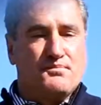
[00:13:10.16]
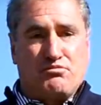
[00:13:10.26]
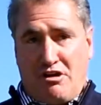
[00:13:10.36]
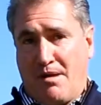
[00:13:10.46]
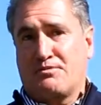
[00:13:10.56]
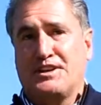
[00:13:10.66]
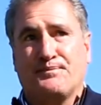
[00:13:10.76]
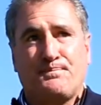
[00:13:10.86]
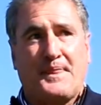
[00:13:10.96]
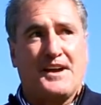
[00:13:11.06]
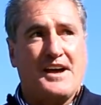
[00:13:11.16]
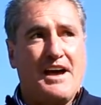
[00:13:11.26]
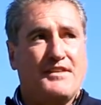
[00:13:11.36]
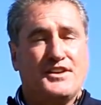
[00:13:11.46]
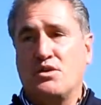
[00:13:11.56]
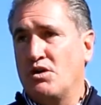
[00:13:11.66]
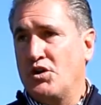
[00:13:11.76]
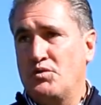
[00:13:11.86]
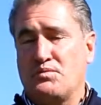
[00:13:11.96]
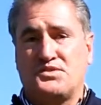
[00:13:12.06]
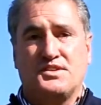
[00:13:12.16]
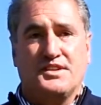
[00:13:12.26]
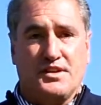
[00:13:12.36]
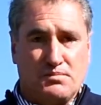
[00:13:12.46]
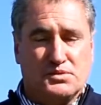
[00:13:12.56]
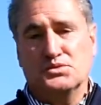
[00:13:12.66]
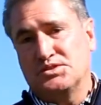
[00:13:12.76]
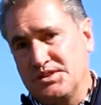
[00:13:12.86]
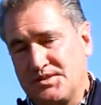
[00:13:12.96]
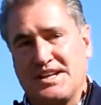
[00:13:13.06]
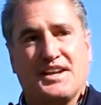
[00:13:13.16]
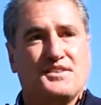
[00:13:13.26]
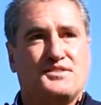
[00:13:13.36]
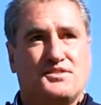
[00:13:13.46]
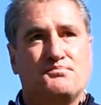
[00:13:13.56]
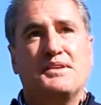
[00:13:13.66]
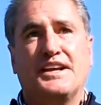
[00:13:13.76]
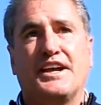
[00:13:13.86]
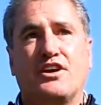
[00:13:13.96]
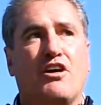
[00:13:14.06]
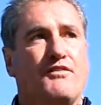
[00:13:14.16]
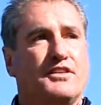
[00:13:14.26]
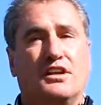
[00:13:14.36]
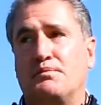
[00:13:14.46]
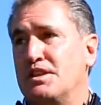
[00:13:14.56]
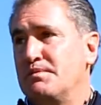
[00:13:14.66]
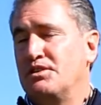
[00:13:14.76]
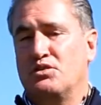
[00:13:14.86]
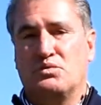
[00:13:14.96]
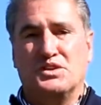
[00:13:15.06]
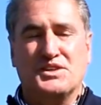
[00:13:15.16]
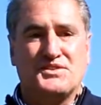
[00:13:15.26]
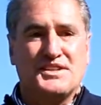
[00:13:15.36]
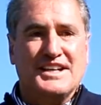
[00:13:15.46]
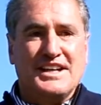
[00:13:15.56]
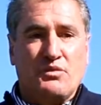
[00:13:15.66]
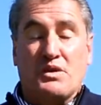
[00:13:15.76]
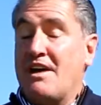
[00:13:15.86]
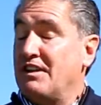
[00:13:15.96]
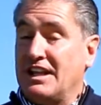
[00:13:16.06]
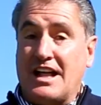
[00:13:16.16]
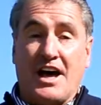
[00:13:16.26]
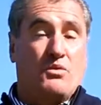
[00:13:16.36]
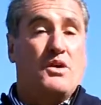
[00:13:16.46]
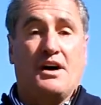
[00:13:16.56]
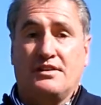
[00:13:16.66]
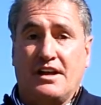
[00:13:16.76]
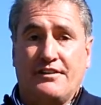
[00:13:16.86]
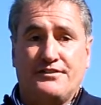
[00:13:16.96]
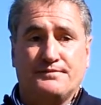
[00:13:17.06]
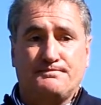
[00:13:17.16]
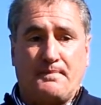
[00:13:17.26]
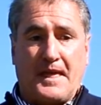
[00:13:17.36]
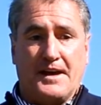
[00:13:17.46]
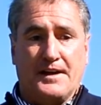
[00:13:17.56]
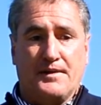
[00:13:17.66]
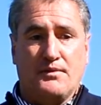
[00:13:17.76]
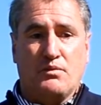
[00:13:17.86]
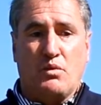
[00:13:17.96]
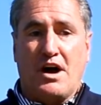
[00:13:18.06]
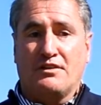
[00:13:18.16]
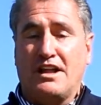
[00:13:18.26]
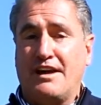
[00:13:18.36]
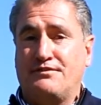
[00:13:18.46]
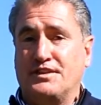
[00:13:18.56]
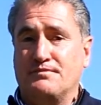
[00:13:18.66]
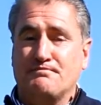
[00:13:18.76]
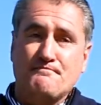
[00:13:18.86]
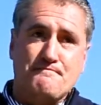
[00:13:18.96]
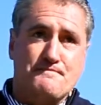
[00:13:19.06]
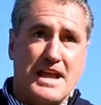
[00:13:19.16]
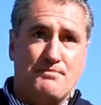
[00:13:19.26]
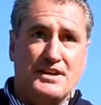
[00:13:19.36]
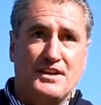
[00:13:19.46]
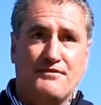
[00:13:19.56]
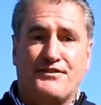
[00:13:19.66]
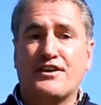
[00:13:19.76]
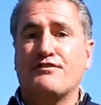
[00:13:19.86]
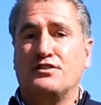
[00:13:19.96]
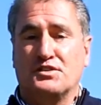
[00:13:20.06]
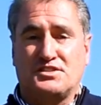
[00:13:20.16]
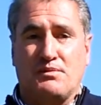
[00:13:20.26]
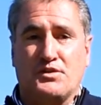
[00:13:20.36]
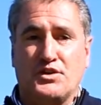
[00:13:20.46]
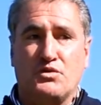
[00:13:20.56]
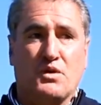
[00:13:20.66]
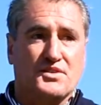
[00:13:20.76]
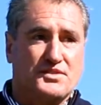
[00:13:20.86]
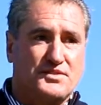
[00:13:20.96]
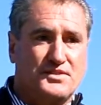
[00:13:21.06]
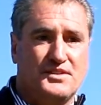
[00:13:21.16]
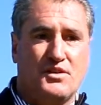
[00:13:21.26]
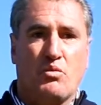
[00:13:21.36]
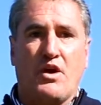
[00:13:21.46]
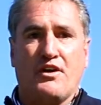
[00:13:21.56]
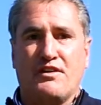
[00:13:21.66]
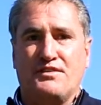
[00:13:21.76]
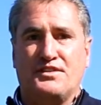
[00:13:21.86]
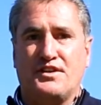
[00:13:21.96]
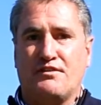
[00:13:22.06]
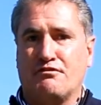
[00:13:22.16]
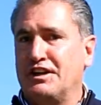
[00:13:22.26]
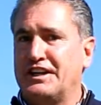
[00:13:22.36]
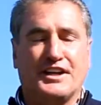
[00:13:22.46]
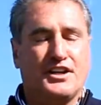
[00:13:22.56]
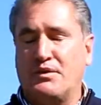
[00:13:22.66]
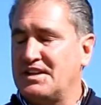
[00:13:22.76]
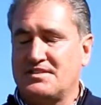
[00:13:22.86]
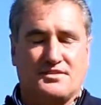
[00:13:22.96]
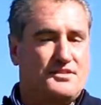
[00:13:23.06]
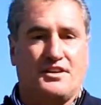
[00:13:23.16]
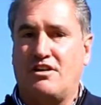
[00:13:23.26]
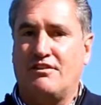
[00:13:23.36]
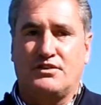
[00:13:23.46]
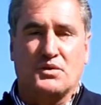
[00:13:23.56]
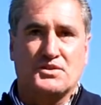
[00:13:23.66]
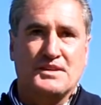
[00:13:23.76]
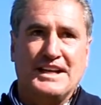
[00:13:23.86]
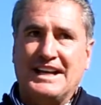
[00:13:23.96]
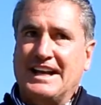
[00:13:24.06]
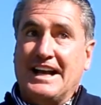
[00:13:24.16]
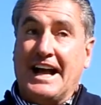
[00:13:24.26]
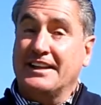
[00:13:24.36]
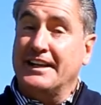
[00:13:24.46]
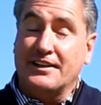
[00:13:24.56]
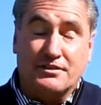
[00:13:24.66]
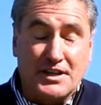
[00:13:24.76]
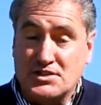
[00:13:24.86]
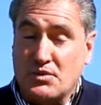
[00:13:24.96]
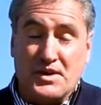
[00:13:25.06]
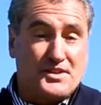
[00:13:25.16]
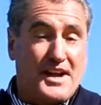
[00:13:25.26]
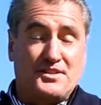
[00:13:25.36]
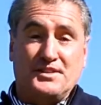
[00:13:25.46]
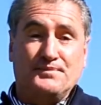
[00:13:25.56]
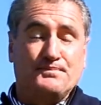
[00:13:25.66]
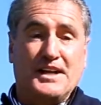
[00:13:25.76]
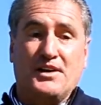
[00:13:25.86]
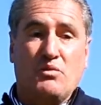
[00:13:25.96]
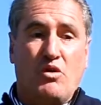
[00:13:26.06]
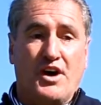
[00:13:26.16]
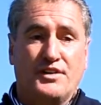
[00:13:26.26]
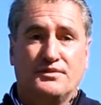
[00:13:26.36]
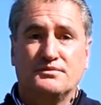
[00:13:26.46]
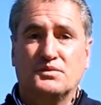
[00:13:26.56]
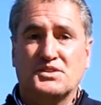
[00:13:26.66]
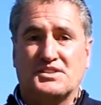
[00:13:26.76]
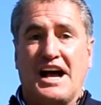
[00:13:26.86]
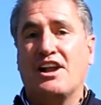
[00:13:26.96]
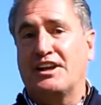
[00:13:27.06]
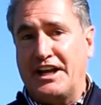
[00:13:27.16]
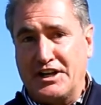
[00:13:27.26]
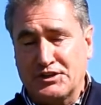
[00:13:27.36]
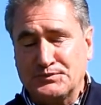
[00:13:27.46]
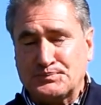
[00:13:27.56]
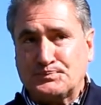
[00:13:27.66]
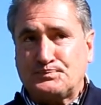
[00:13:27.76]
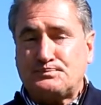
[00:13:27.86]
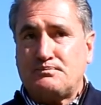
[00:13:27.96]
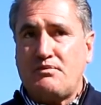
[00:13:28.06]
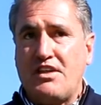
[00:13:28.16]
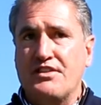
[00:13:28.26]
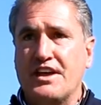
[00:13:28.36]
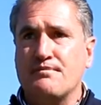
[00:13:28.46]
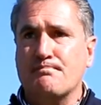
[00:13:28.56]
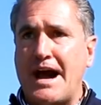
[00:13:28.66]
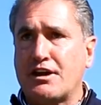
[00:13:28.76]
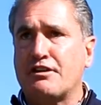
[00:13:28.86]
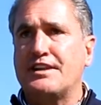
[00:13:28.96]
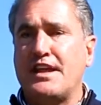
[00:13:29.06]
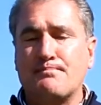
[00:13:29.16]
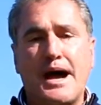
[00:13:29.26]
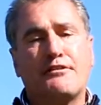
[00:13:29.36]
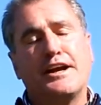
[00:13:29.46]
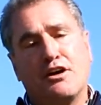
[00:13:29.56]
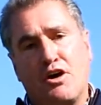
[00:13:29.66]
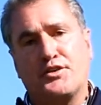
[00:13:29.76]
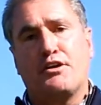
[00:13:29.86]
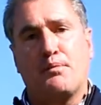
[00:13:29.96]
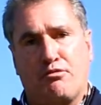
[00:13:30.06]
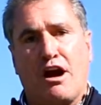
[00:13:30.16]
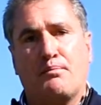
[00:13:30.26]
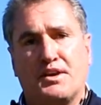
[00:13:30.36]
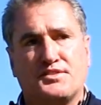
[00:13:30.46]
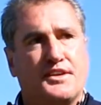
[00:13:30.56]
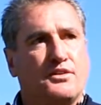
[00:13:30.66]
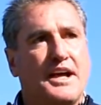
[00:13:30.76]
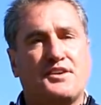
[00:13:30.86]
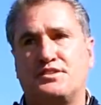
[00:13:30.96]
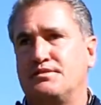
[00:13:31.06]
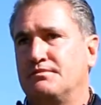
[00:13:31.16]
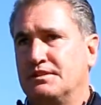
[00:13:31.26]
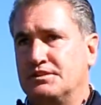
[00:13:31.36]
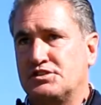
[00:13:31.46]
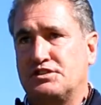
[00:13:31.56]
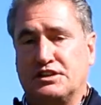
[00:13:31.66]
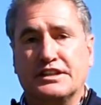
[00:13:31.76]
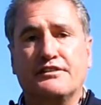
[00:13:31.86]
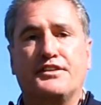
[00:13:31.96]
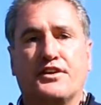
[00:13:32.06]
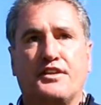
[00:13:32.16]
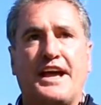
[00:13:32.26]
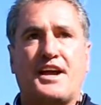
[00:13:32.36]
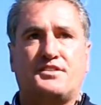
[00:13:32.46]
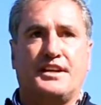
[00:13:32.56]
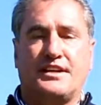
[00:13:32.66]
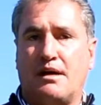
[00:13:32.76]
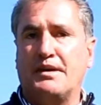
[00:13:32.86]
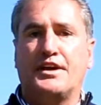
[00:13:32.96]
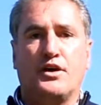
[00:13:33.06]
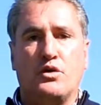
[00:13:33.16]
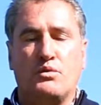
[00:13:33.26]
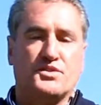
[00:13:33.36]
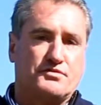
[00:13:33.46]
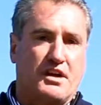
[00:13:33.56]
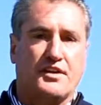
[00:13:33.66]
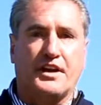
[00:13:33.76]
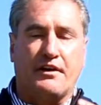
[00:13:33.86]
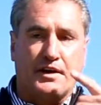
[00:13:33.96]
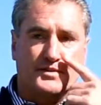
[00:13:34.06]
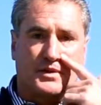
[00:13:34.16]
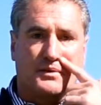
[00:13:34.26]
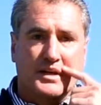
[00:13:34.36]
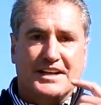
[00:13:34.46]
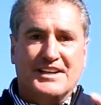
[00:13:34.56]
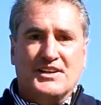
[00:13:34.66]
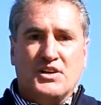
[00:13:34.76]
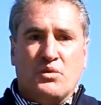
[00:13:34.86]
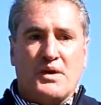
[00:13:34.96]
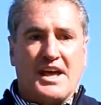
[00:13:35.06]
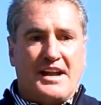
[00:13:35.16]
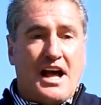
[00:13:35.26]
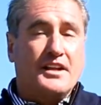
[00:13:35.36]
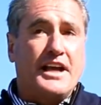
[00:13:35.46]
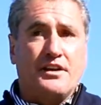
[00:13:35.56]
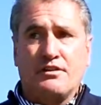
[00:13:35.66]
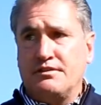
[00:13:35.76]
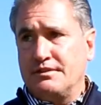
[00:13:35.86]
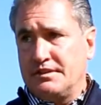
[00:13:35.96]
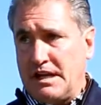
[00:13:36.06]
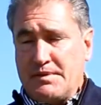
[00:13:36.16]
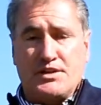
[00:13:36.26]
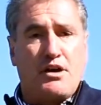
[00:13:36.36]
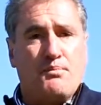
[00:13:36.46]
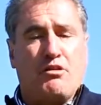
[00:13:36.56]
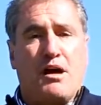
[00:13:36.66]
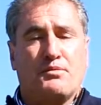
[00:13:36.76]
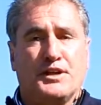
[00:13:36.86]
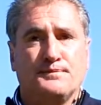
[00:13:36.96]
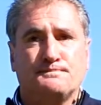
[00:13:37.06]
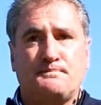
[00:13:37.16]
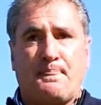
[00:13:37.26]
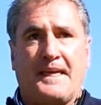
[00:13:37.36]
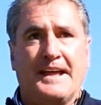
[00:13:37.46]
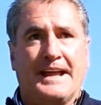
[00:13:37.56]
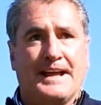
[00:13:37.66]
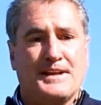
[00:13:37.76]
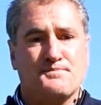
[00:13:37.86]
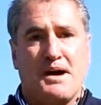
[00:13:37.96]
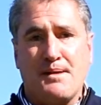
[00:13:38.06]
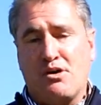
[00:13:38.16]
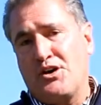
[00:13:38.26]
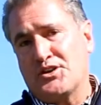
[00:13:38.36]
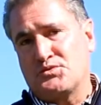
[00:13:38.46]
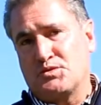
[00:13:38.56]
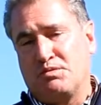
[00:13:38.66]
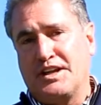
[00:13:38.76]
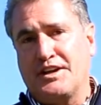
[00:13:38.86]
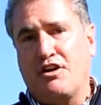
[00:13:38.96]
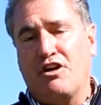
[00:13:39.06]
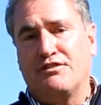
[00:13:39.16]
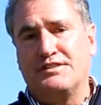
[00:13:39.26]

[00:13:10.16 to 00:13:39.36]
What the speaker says: property, having no homes, no pools, no tennis, just being a golf club in the middle of the woods. We have a lot of wildlife, wildlife that may be fearful to someone who wasn't aware of that there really can coexist in a golf course. I can think of 3 stories actually. One was an alligator that migrate onto our properties. They don't actually just live here, they actually come and go with surrounding areas. So we had an alligator come into our property, and my boss was playing golf,